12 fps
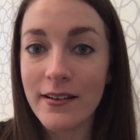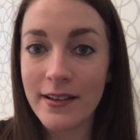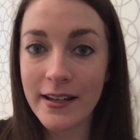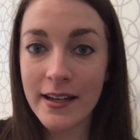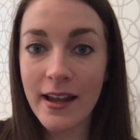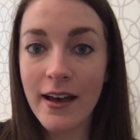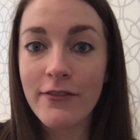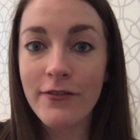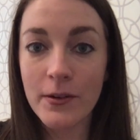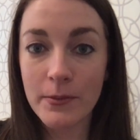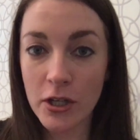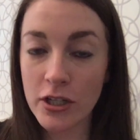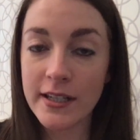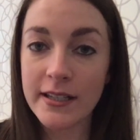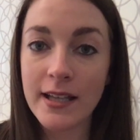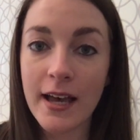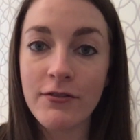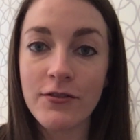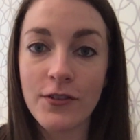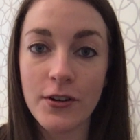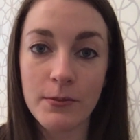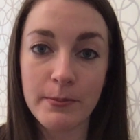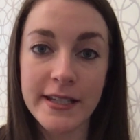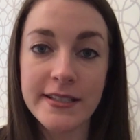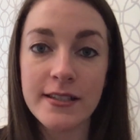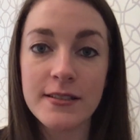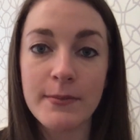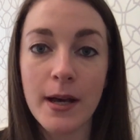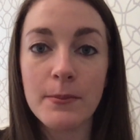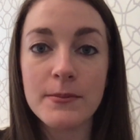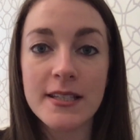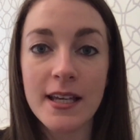enough immunity left for measles, mumps,